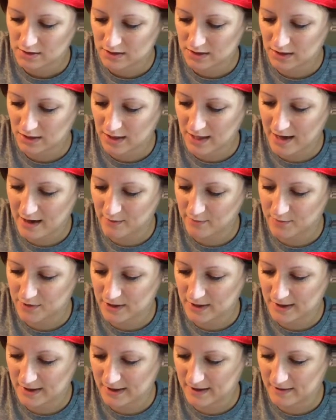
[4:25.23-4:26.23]

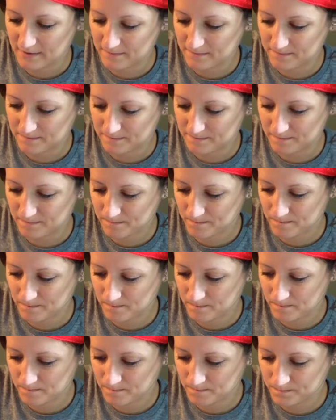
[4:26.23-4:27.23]
tilapia,
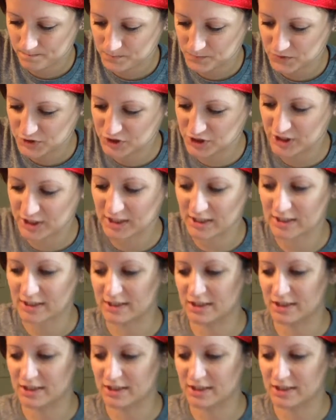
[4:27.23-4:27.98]
chicken,